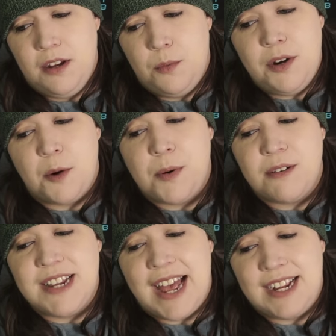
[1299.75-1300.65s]
When our
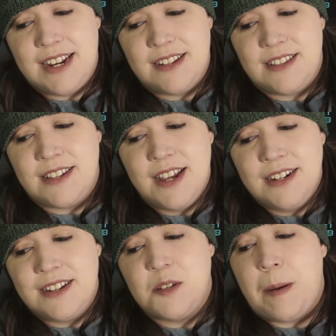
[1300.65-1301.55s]
protagonists
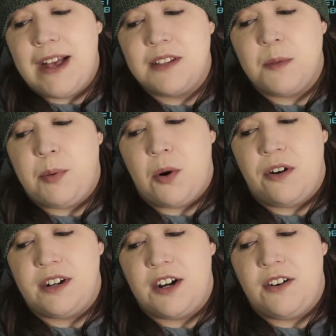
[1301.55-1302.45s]
despise the
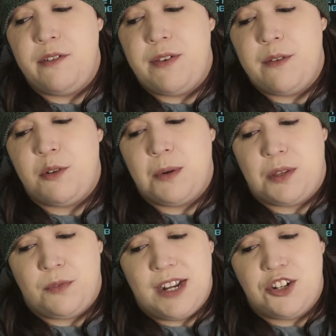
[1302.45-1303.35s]
poor and curry favor with
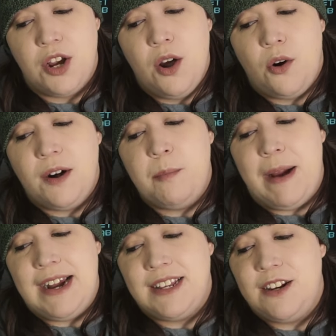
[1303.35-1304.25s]
the rich, or
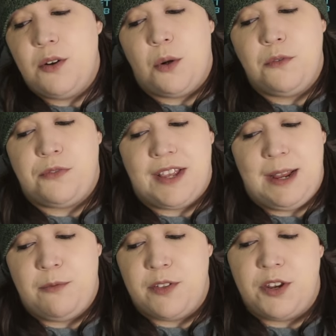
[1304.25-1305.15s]
abandon an old
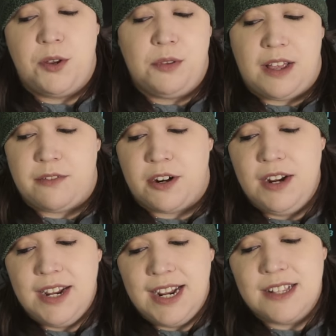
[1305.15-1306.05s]
flame for the new lover,
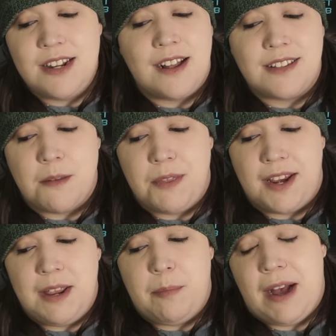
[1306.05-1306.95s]
it's not something
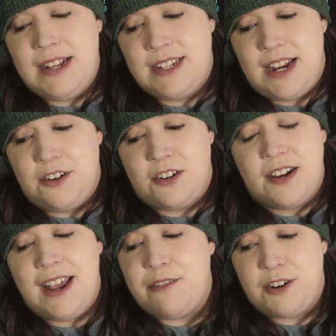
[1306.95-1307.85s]
any bystander
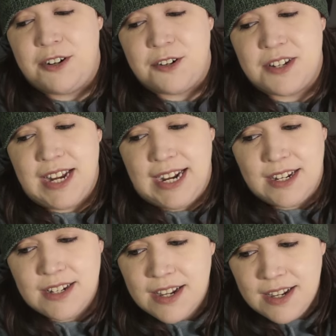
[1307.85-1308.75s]
could ever
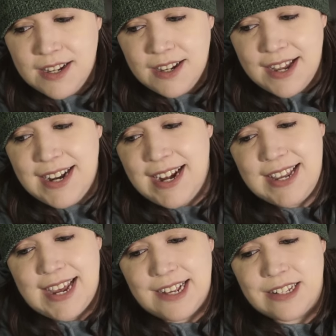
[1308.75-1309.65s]
understand. In any
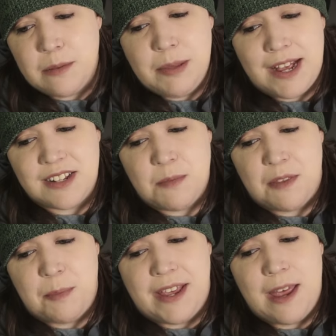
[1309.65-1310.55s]
case, the
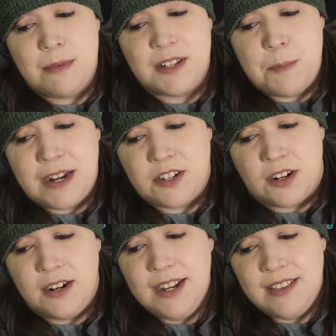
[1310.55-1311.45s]
blacksmith became a
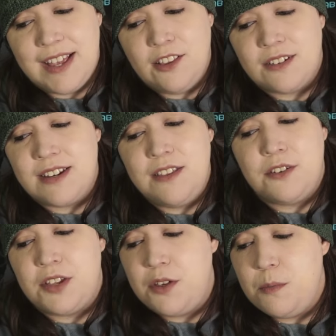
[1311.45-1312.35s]
specter that looked
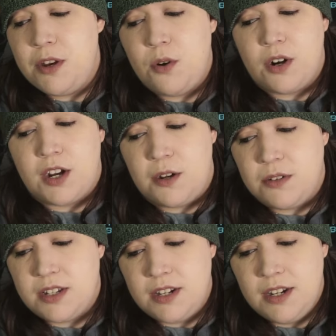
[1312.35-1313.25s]
neither human nor
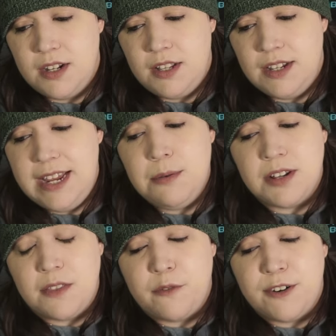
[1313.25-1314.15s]
ghost. He was
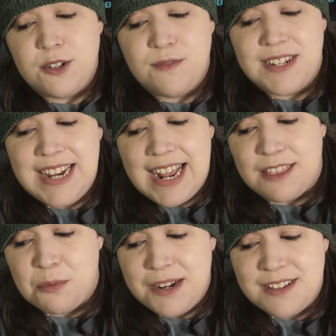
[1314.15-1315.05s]
on the verge of
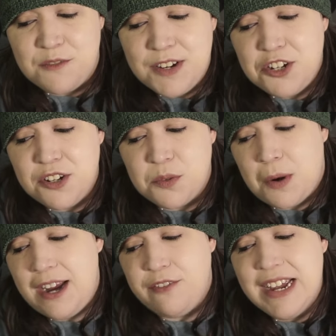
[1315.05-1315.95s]
death when his vicious
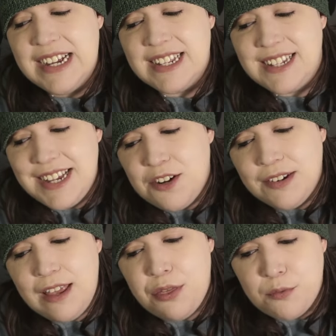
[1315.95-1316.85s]
wife
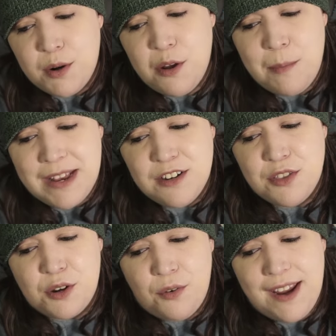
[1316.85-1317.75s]
secretly threw him into
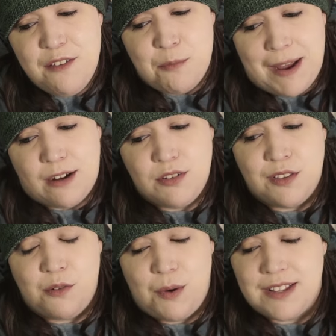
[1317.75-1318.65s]
the grave mound to
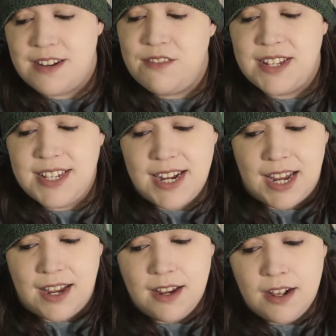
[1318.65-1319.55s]
the west of the
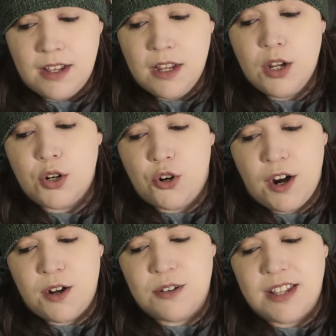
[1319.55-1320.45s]
city.
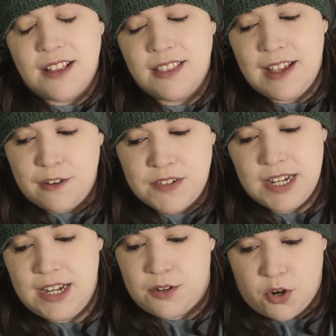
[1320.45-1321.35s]
Crows love to
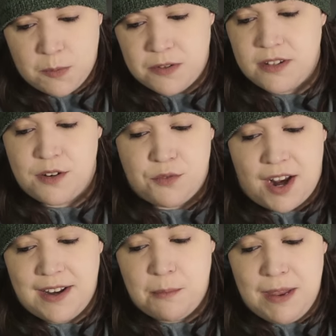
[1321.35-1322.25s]
eat corpses and
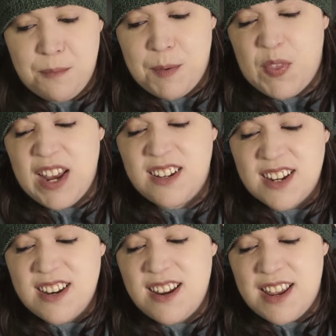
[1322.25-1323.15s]
rotting meat, they
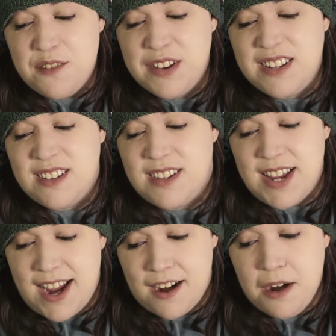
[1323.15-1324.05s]
didn't even
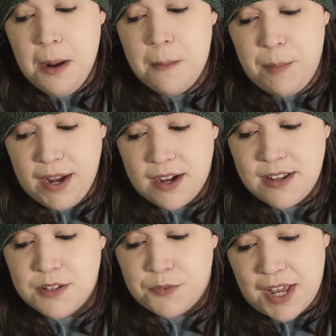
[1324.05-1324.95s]
dare peck at
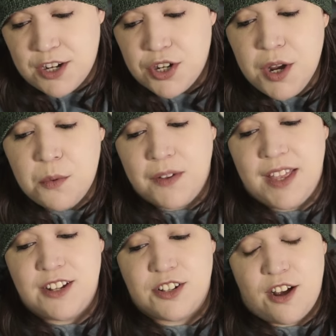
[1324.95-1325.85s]
his flesh when
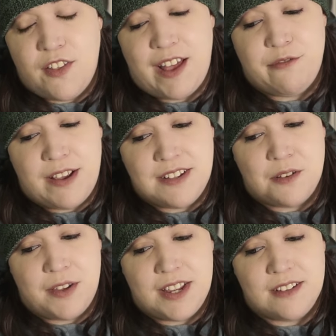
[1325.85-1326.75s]
they saw that face
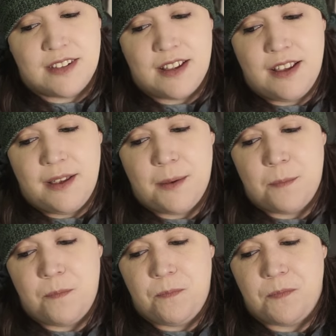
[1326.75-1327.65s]
of his."
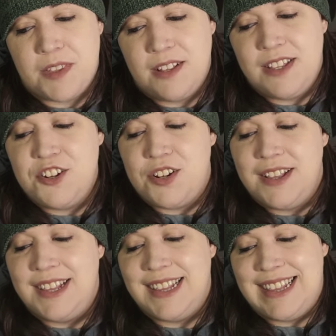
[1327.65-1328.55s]
Lin
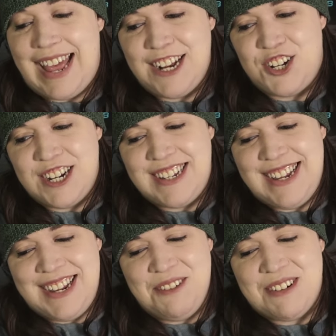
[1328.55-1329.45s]
Lan
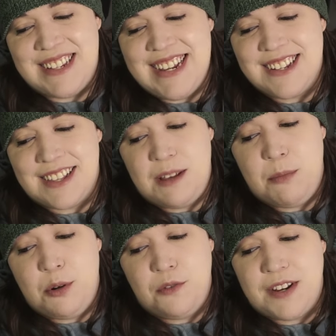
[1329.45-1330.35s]
Jingyi was easily
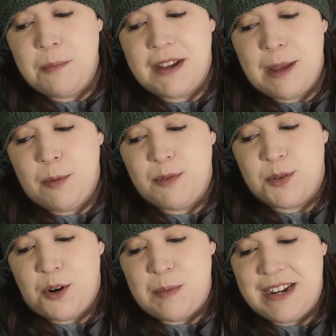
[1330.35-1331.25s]
moved and became
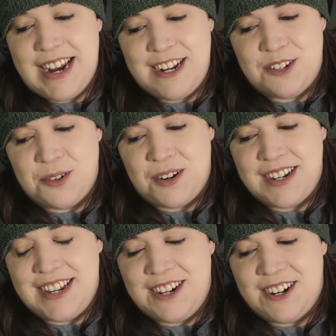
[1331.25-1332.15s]
absorbed in any story
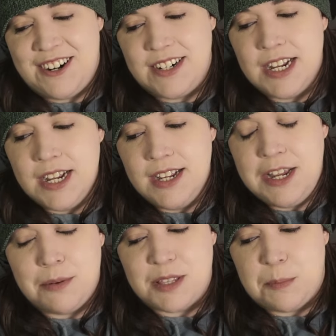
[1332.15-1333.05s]
he heard.
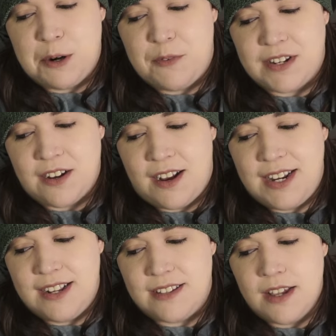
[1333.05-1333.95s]
He was the perfect
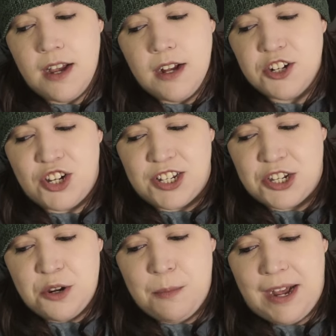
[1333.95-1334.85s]
audience. "She's
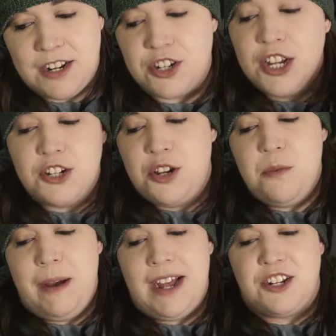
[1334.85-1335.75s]
too much! Too
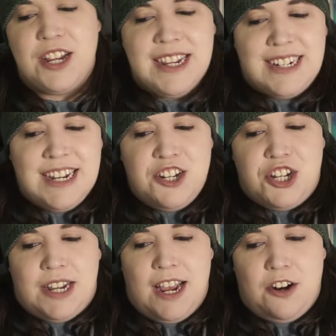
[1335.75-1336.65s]
much! Didn't
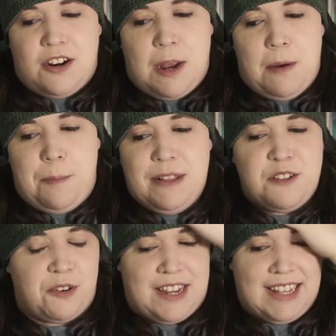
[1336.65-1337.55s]
she get her comeuppance
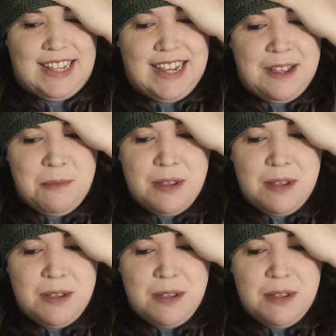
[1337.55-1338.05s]
for killing him?"